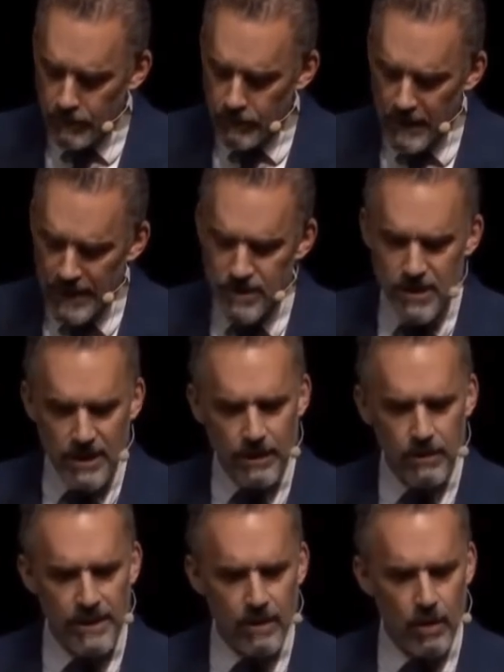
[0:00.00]
is
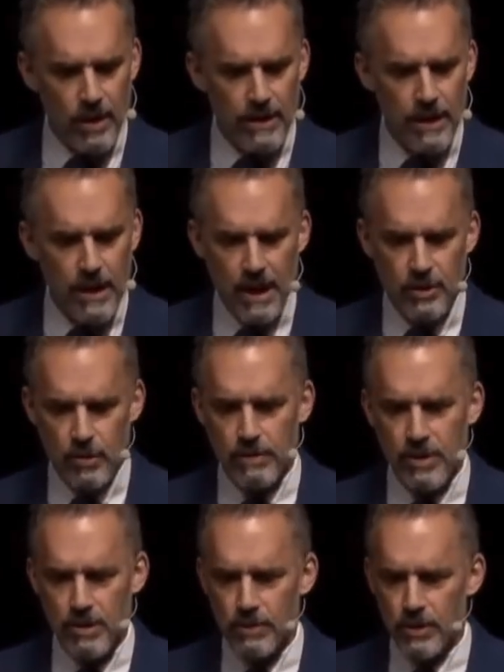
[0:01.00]
clearly not
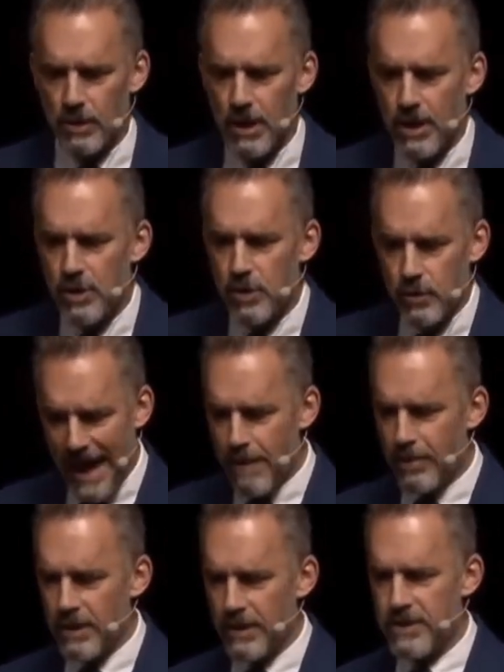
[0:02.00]
attributable to
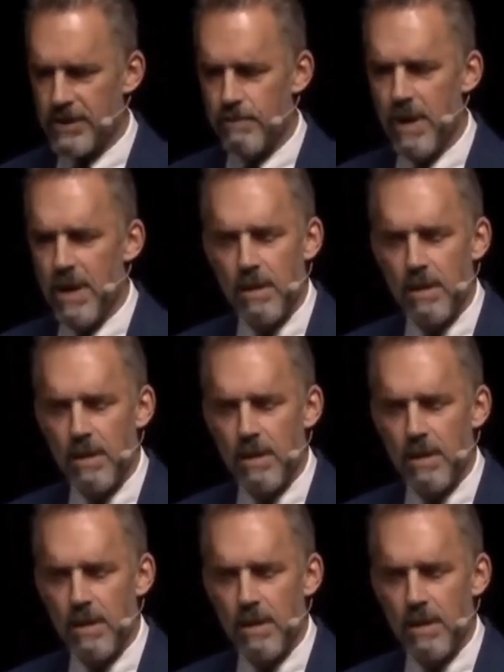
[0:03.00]
capitalism,